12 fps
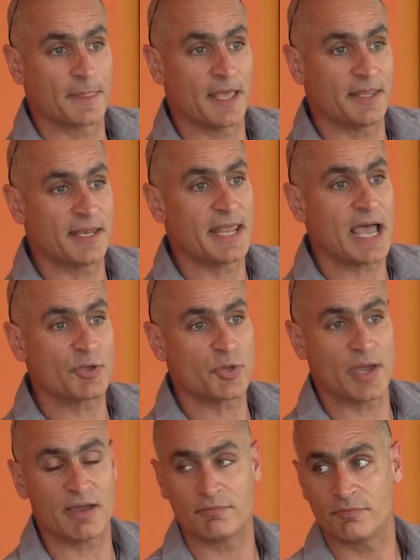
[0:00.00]
And then now
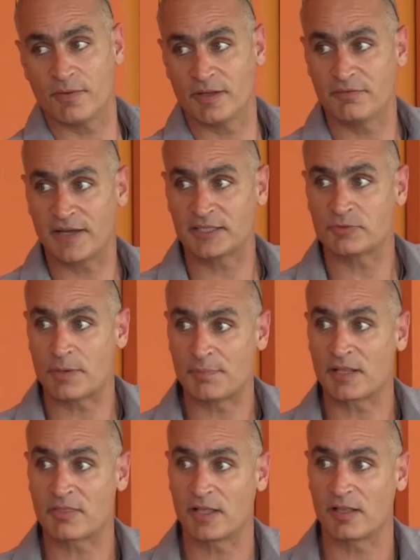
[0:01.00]
you have infected red
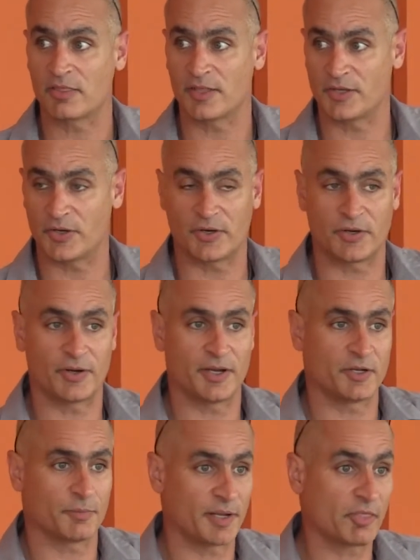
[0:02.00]
blood cells in
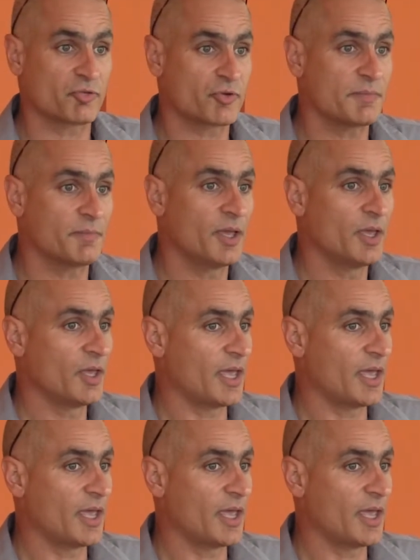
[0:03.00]
your bloodstream,